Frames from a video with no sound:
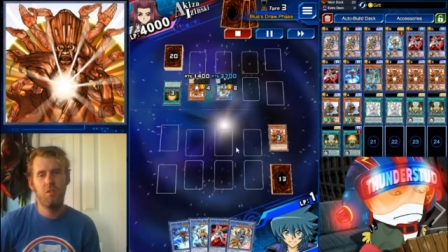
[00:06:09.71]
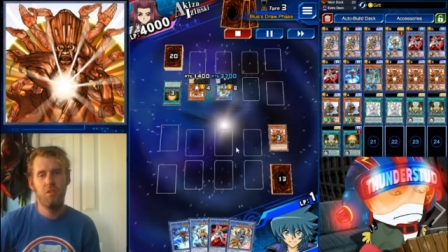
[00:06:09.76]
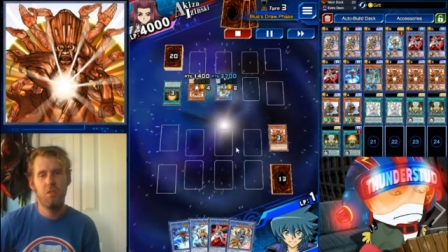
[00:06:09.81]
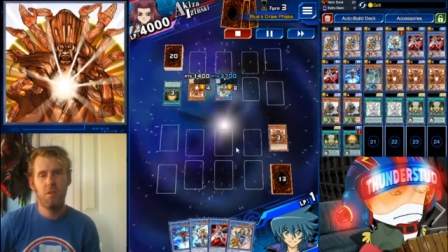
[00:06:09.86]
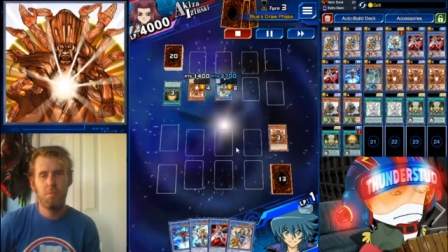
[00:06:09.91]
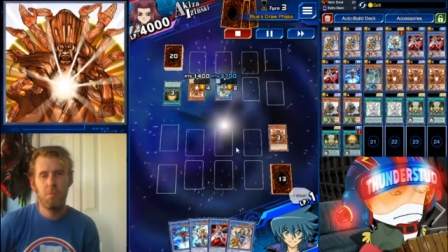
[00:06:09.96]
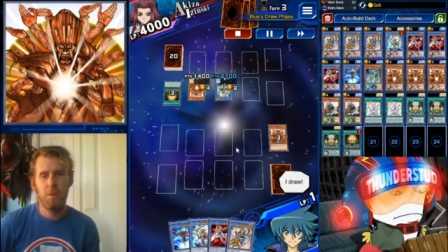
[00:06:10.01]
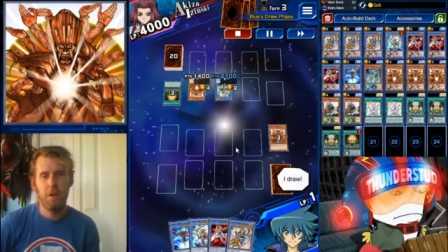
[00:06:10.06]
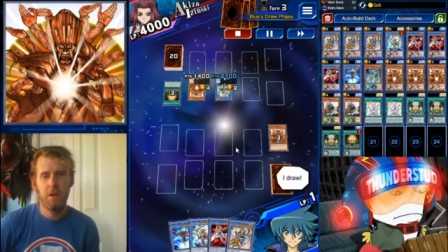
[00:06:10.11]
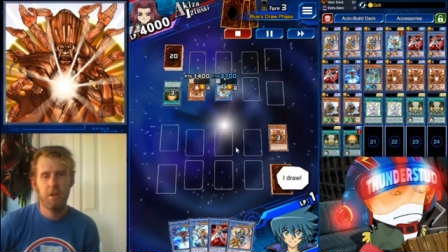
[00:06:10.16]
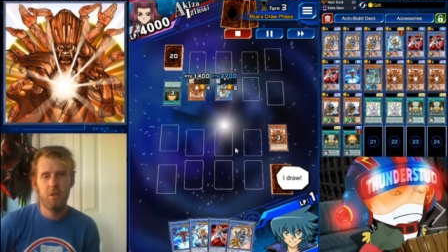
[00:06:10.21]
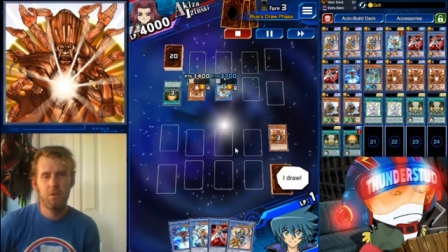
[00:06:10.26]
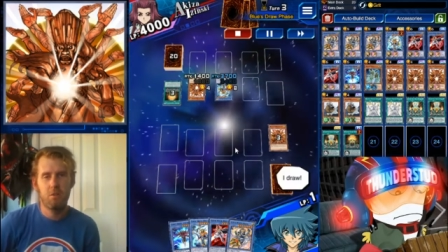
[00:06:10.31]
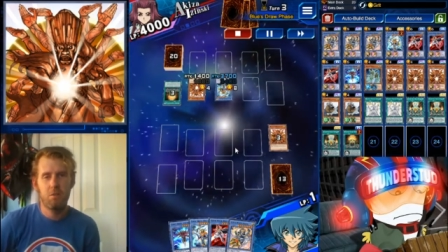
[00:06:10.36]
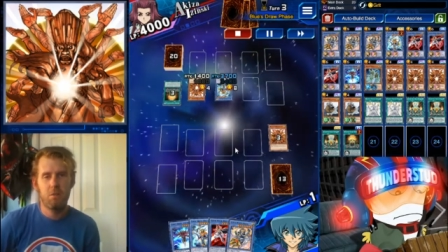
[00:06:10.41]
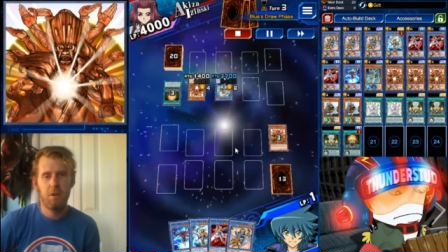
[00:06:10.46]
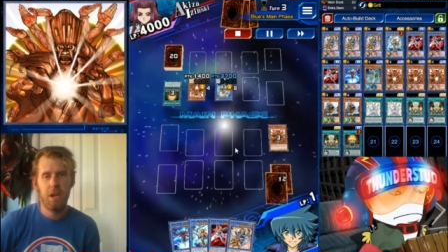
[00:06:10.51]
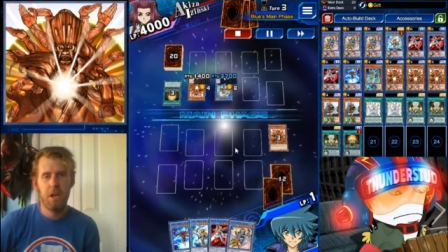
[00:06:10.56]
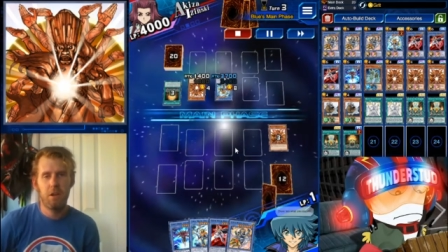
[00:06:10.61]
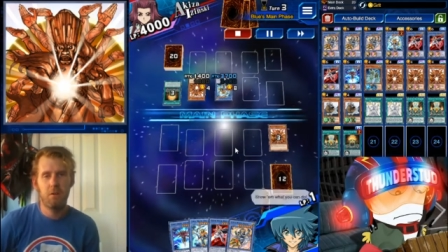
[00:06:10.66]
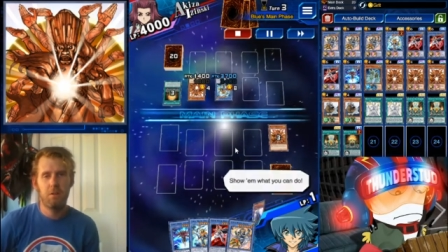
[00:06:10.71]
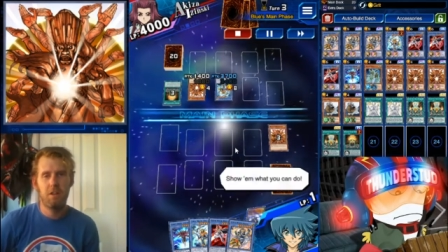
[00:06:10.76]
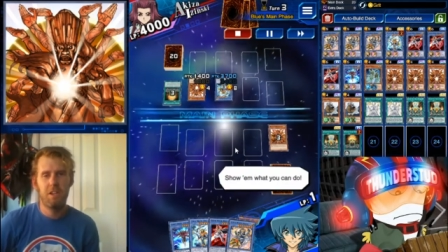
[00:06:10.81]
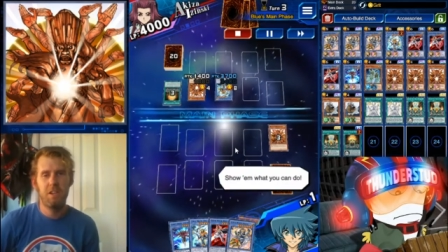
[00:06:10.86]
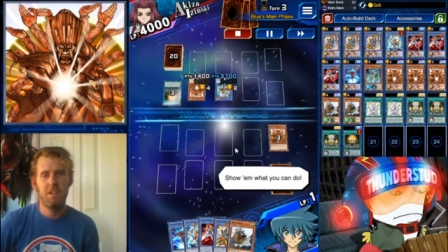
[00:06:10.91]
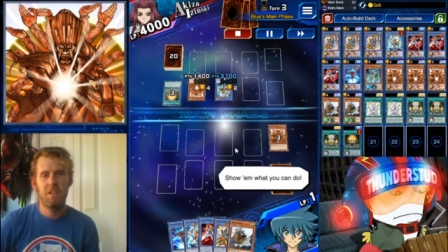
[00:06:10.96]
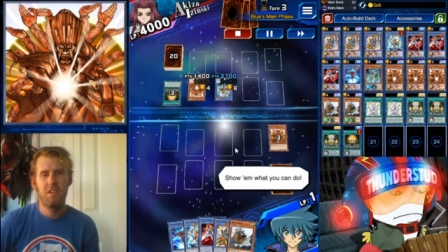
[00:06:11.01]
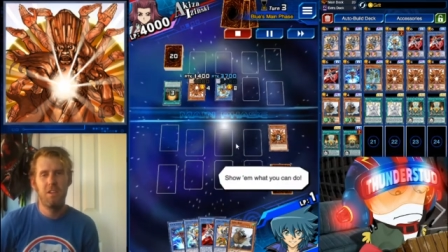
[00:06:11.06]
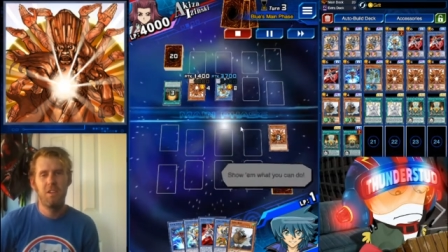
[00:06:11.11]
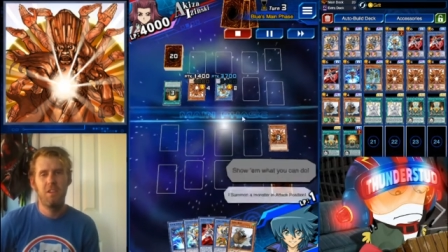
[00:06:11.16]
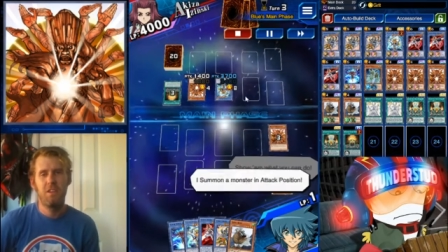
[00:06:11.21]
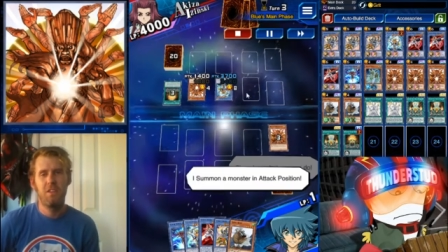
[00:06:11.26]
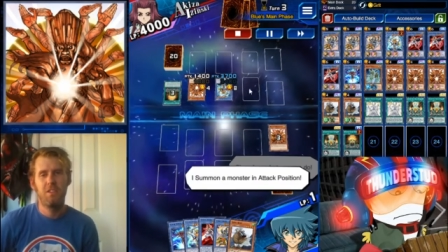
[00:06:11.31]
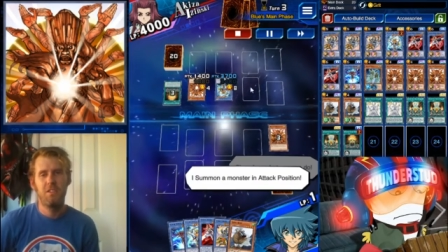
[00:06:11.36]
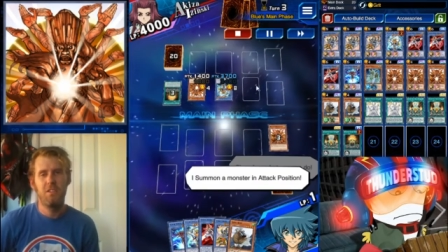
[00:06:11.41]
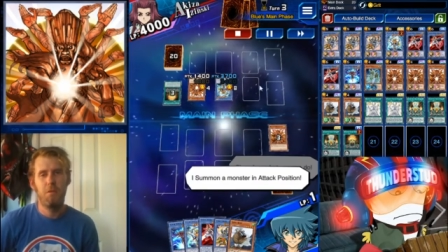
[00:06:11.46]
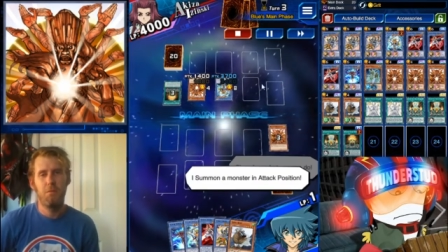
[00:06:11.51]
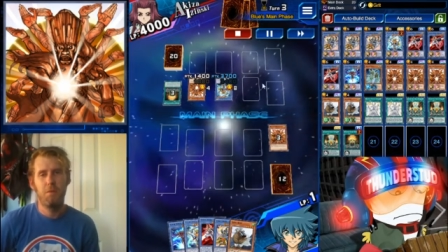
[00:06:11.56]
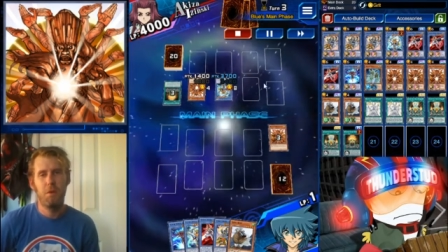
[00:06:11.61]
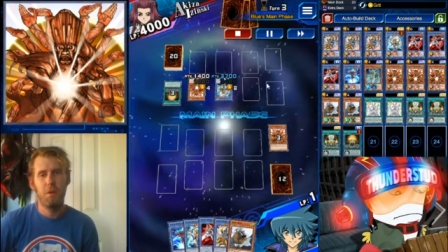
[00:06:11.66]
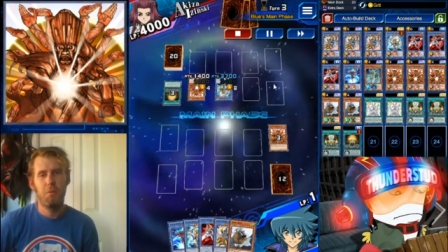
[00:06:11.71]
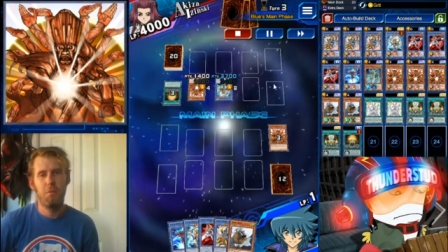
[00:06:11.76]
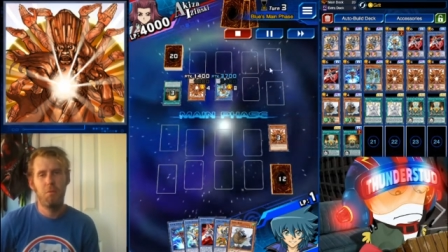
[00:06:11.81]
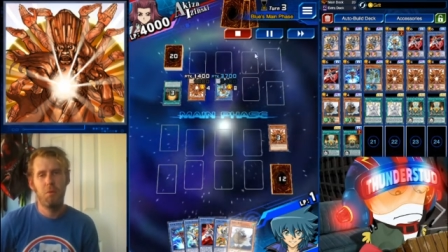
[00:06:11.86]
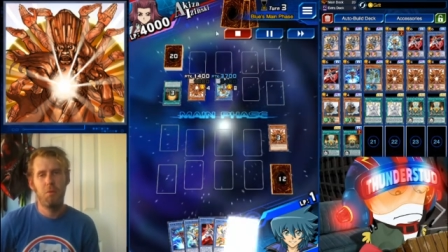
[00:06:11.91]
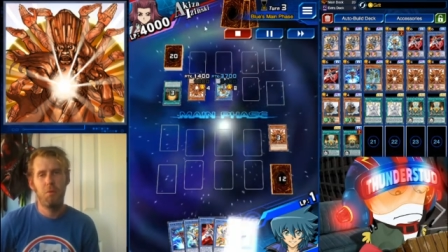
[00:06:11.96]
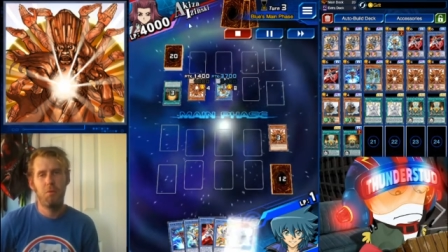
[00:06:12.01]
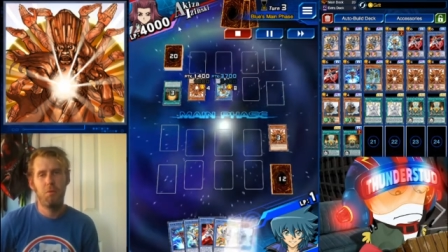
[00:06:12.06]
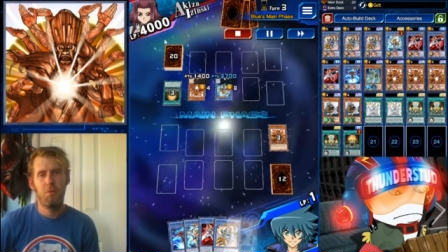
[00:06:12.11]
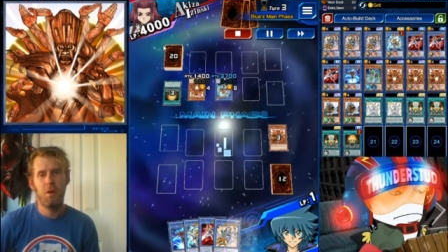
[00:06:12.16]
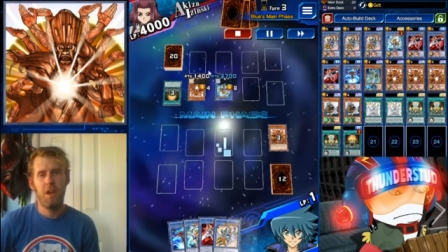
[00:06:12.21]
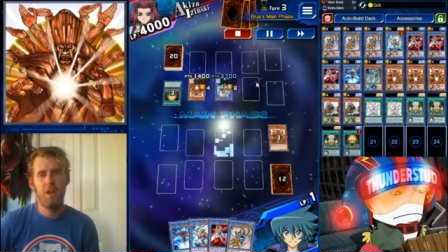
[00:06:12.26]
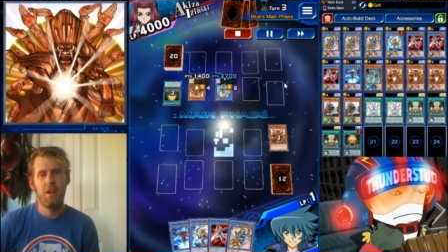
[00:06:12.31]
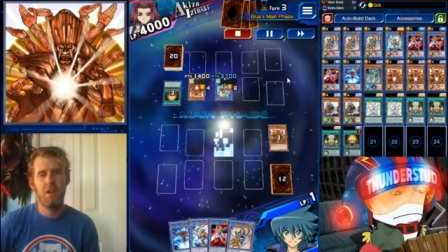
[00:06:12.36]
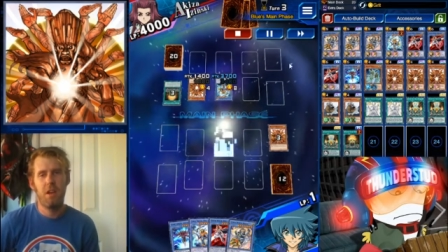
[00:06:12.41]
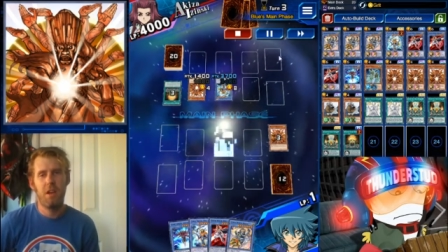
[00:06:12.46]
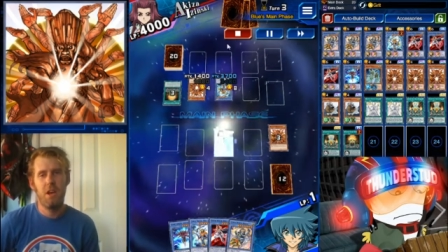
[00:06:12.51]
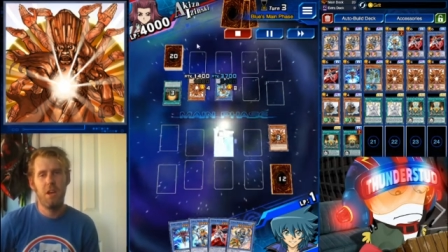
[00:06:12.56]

Some players ran Grit, some people ran